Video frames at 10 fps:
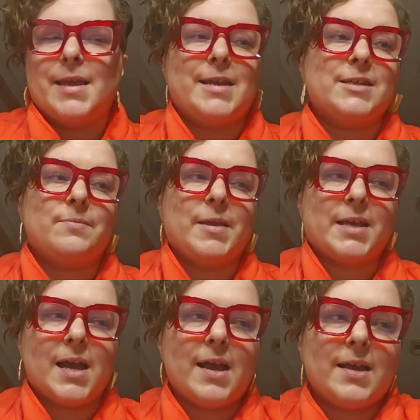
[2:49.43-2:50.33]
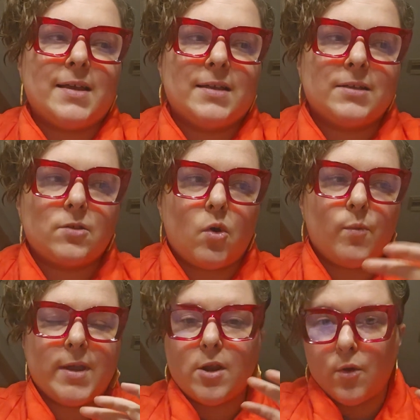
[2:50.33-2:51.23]
is because
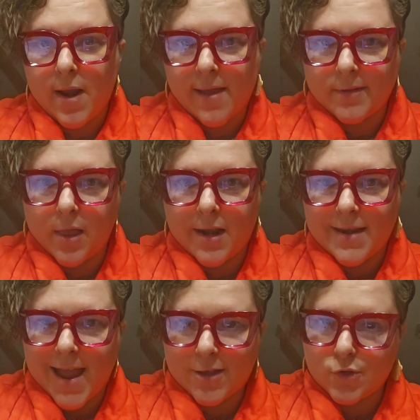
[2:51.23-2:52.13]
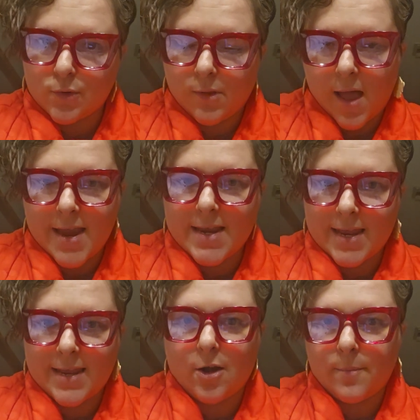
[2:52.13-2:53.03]
we don't have a lot of natural light
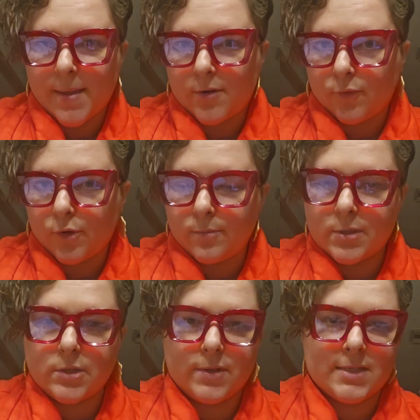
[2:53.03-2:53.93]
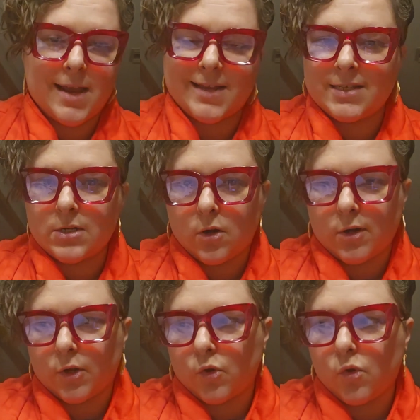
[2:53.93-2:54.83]
in our bedroom. So it's nice and
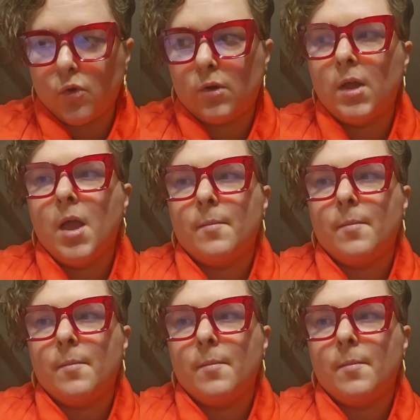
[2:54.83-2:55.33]
dark and cool.